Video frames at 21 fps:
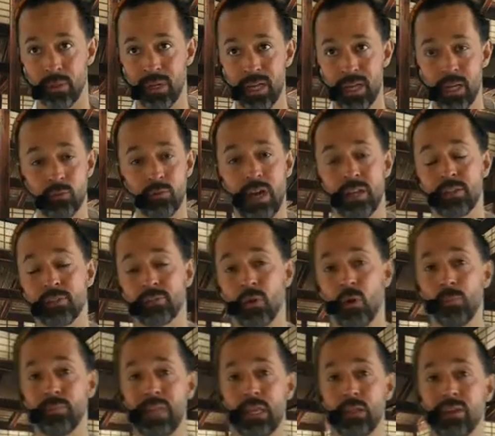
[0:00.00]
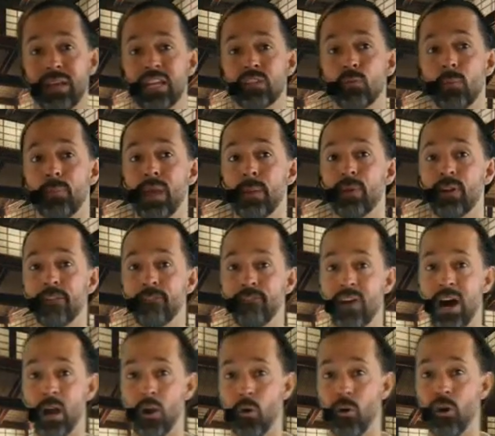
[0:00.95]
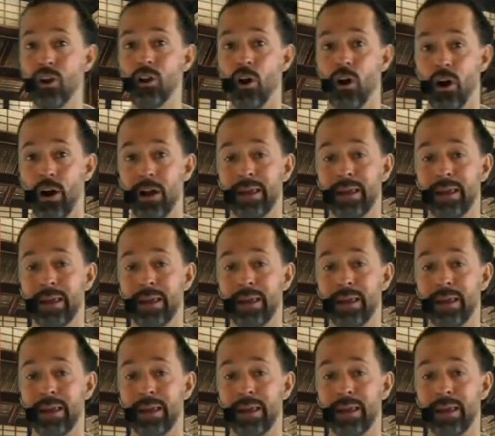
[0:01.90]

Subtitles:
So I just hope that you guys will be able to follow along